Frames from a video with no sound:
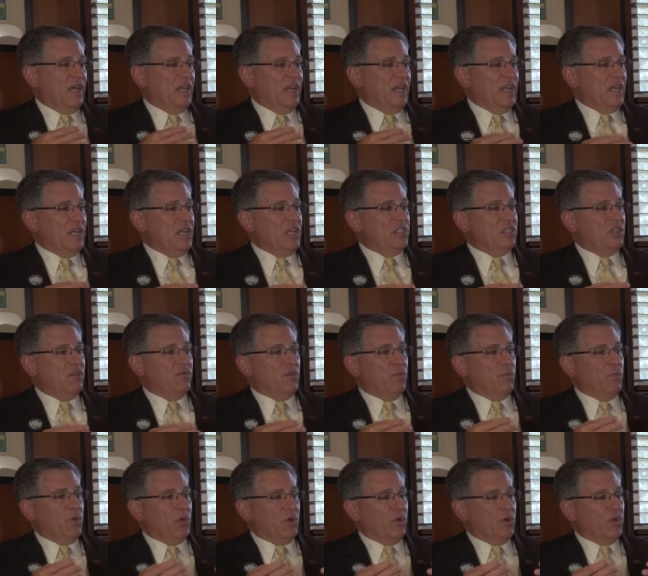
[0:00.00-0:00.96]
And each of
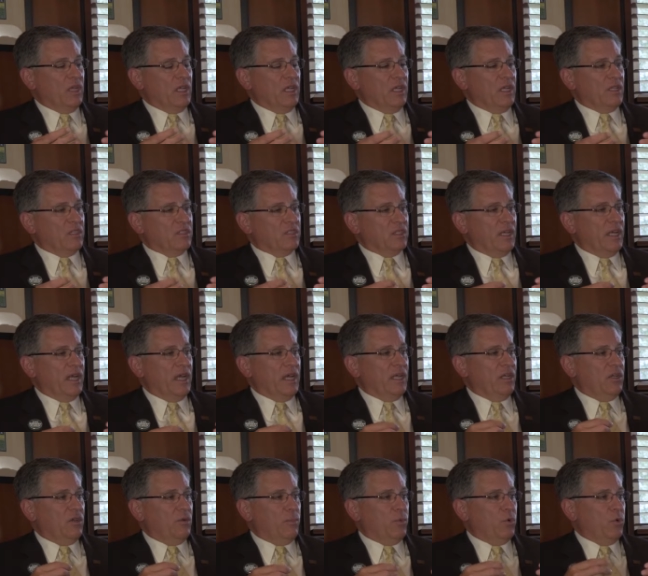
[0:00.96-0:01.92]
the buildings,
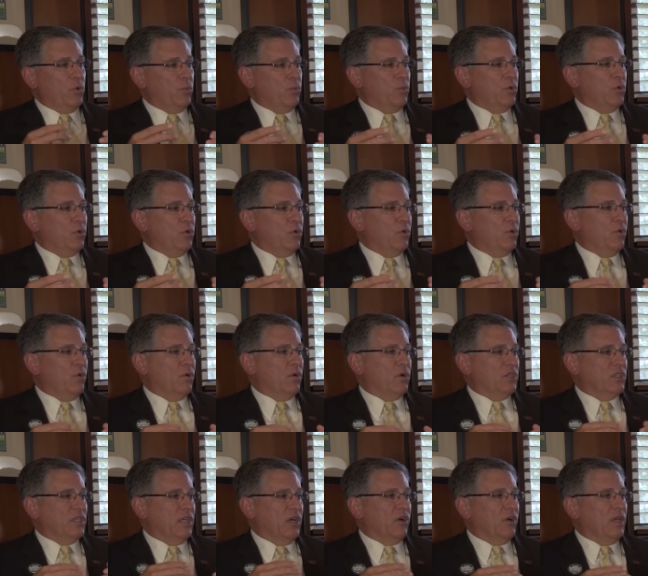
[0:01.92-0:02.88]
like Napumu
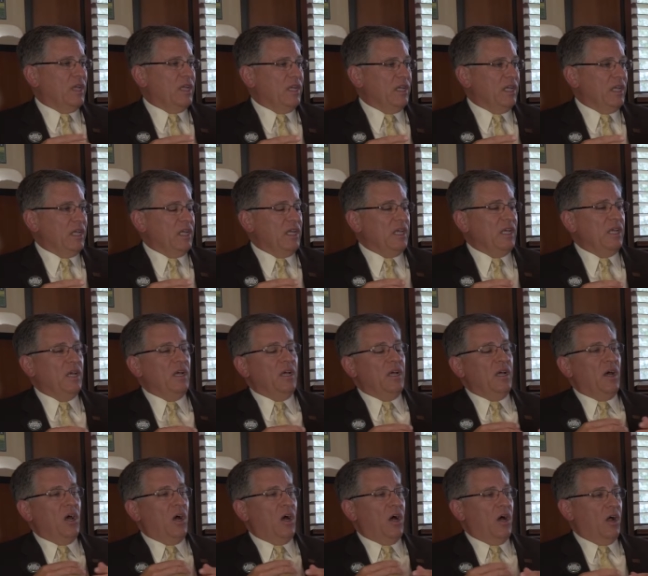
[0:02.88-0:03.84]
or Telhini,
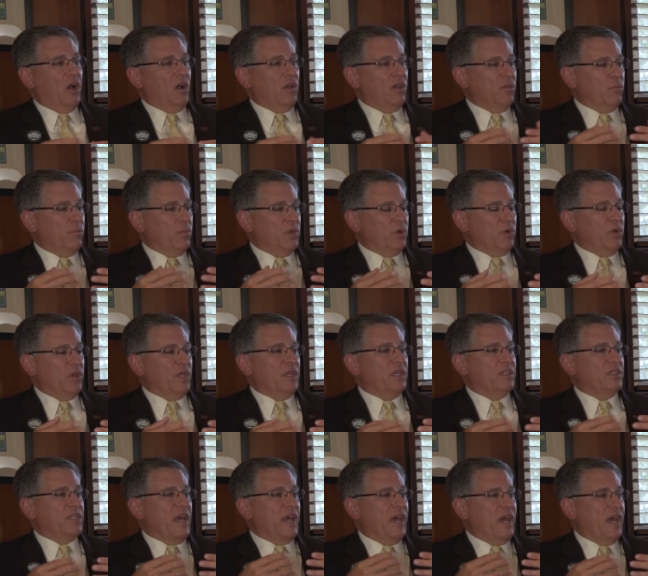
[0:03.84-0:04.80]
all of the
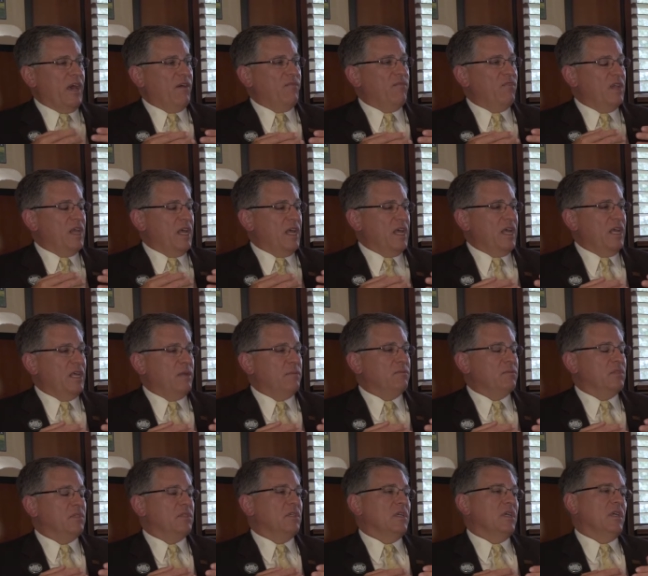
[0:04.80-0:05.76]
buildings have
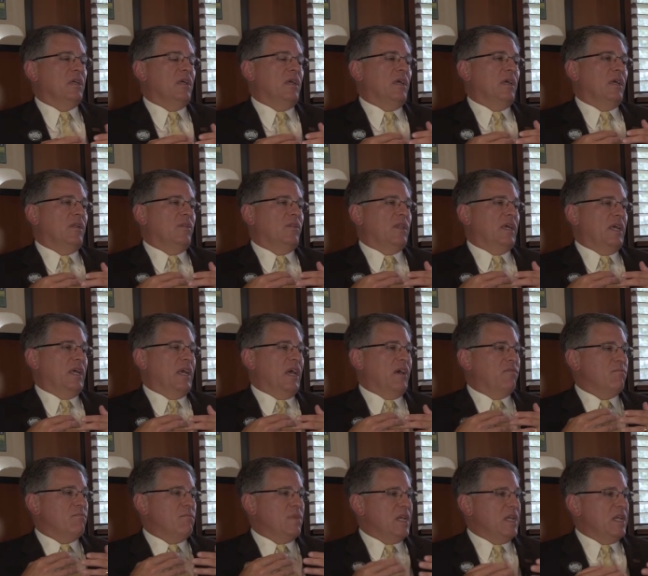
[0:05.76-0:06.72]
names. They
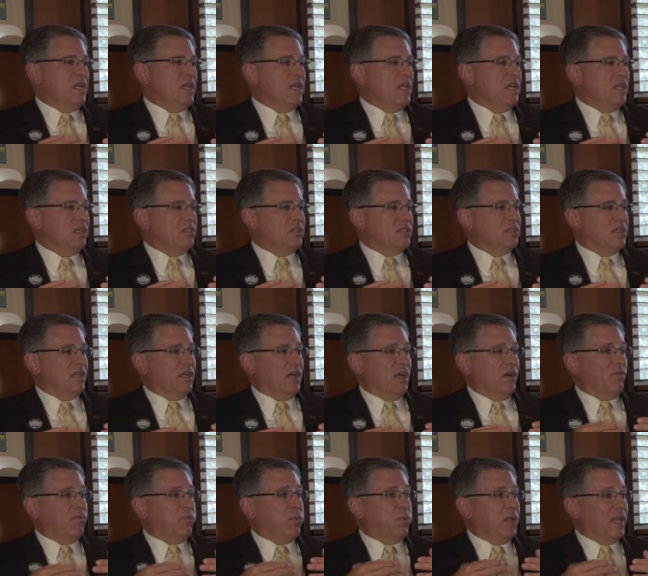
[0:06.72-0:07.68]
have meanings
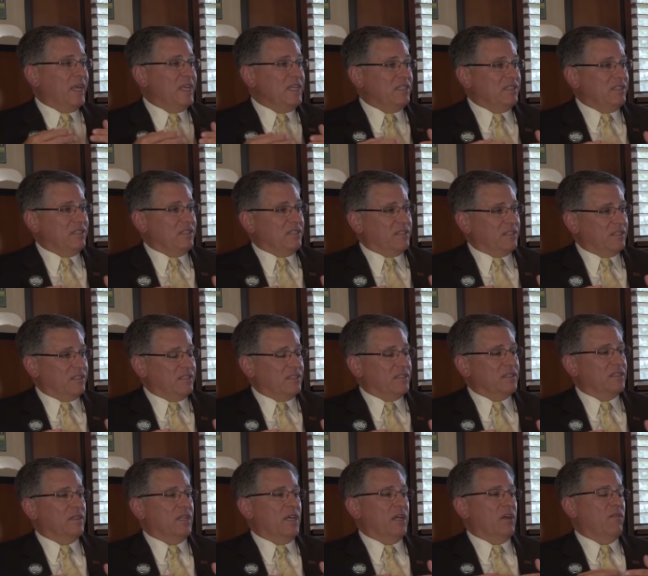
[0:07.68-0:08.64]
of
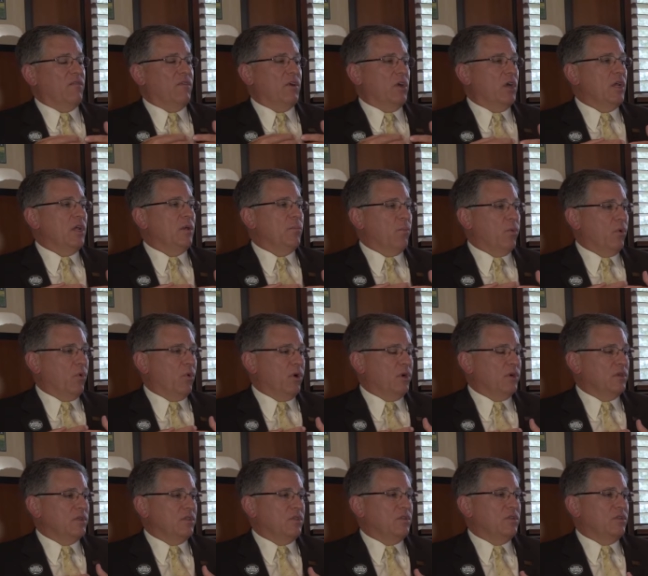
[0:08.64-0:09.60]
places that are very
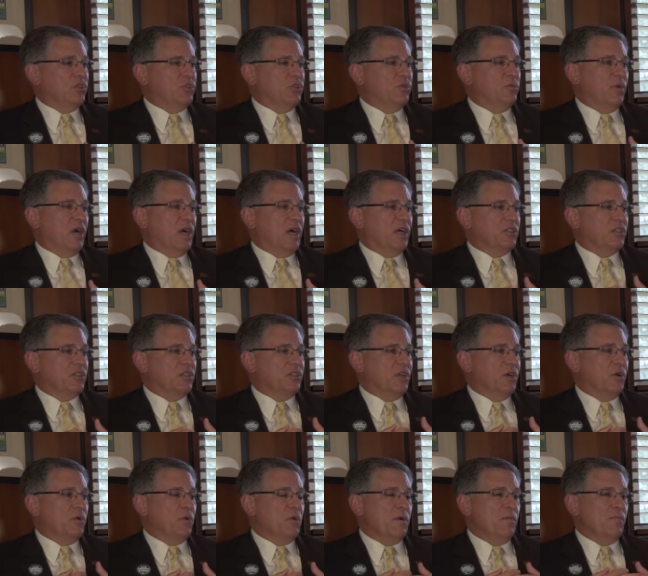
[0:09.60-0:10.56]
important to the Chumash.
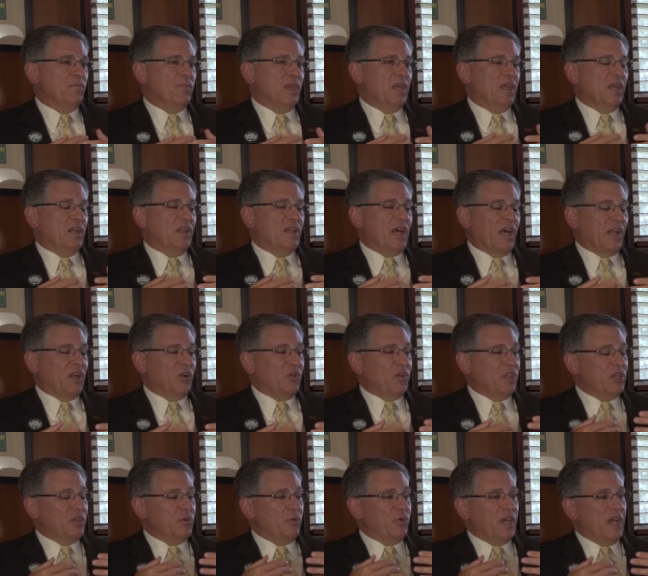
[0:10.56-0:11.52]
So not
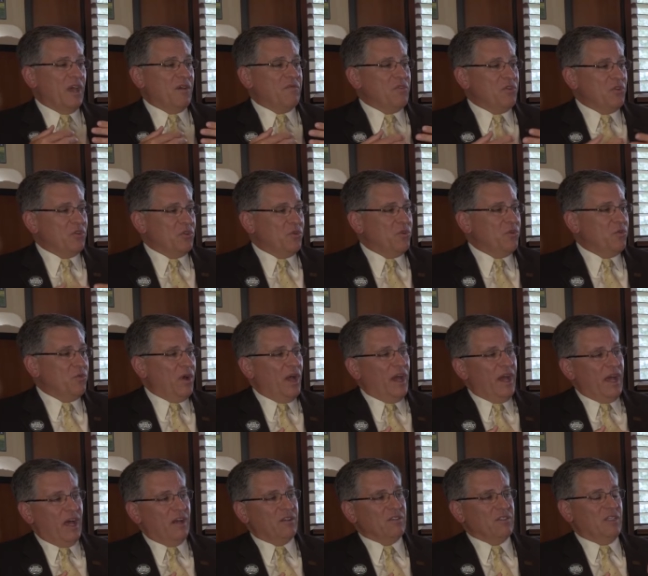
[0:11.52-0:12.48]
only do we have new
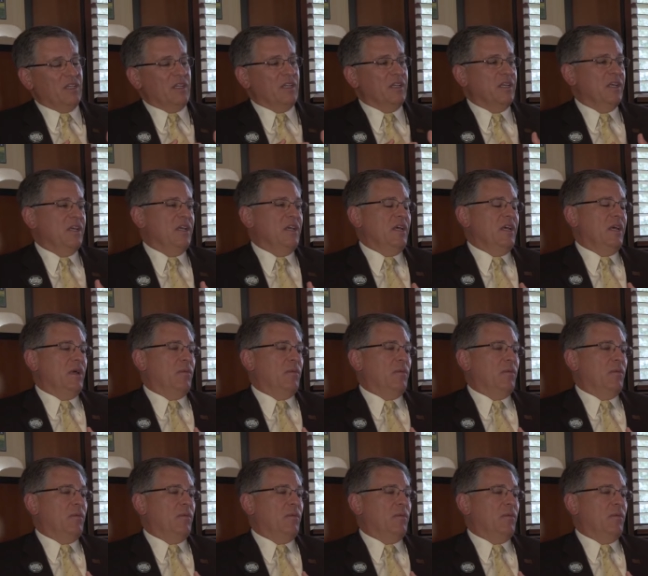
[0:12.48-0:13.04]
housing,